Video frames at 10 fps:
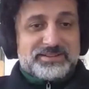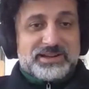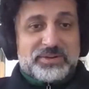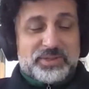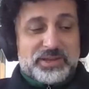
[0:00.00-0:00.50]

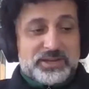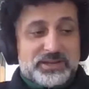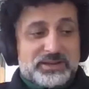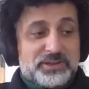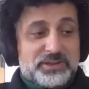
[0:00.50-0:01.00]
how they
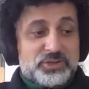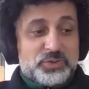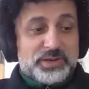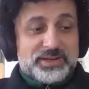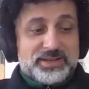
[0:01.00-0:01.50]
are
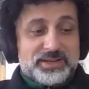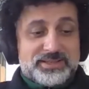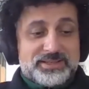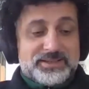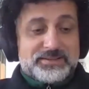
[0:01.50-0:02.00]
doing.
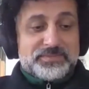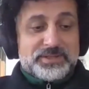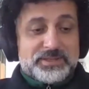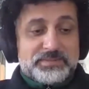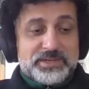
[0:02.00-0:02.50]
It's
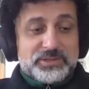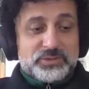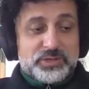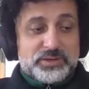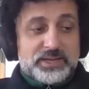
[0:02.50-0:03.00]
amazing
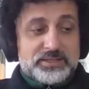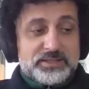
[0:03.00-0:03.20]
to hear that.